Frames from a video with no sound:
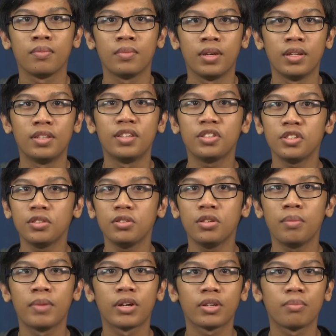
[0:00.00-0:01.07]
In addition to
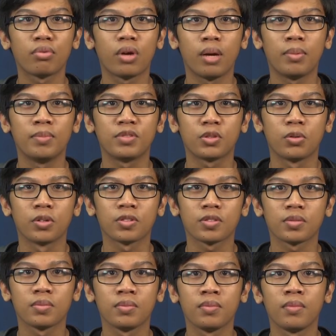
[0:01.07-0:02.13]
American Problems course,
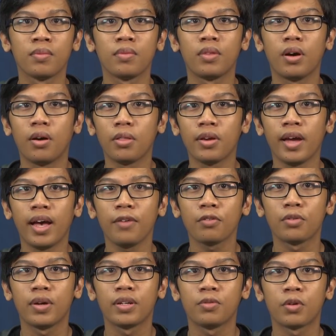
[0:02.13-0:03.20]
the other half
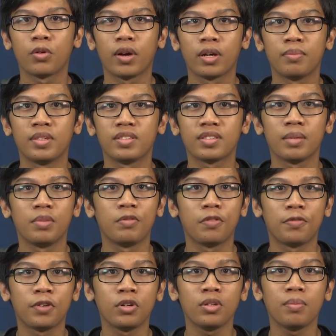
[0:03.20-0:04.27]
credit requirements can be
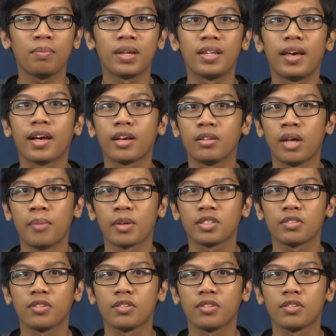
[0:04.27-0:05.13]
fulfilled by the economics